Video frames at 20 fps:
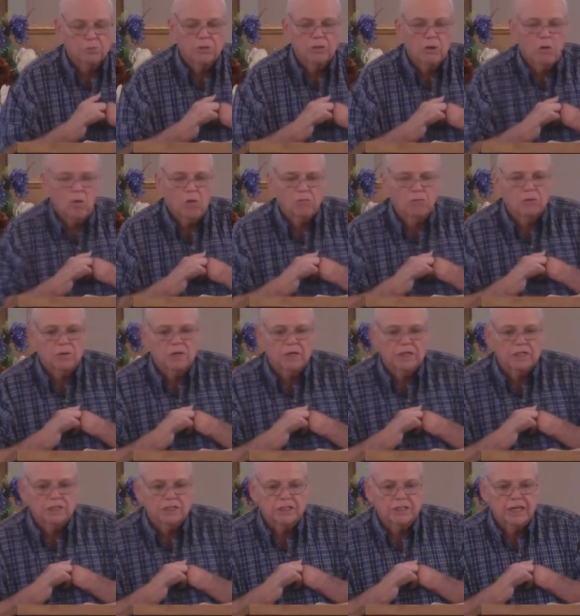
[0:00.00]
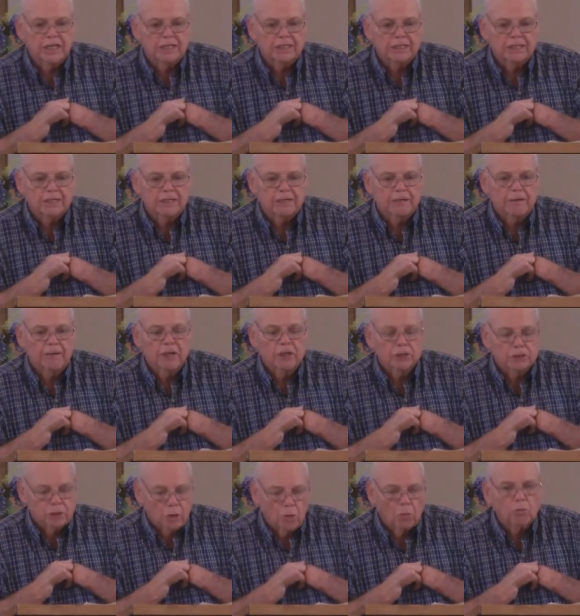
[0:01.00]
over us that
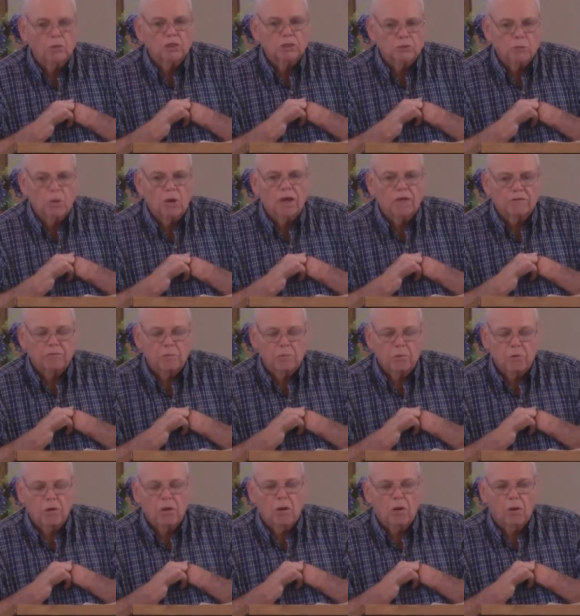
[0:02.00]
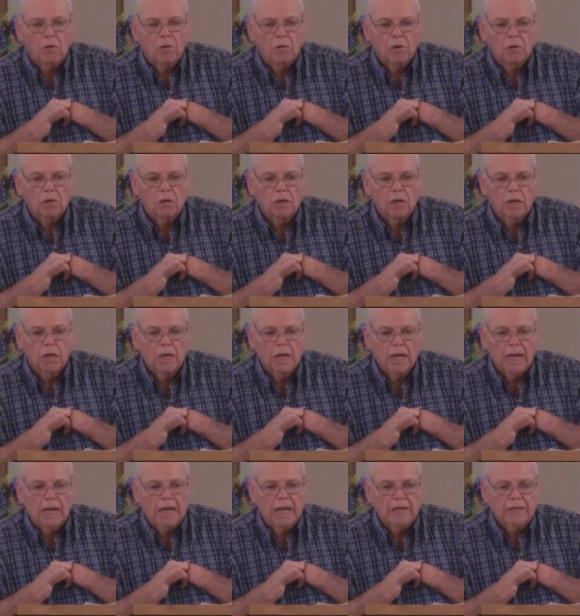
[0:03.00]
told us right from wrong."
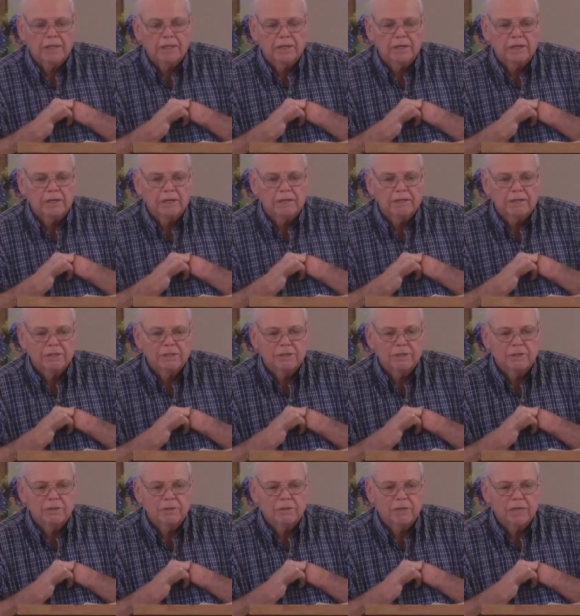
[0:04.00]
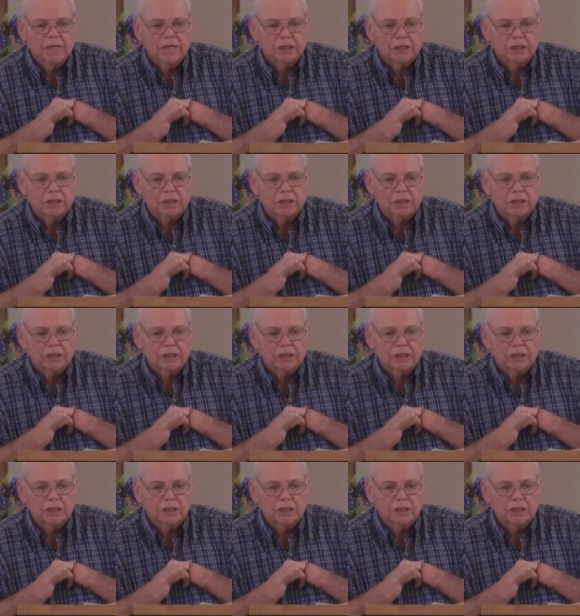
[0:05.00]
And you know,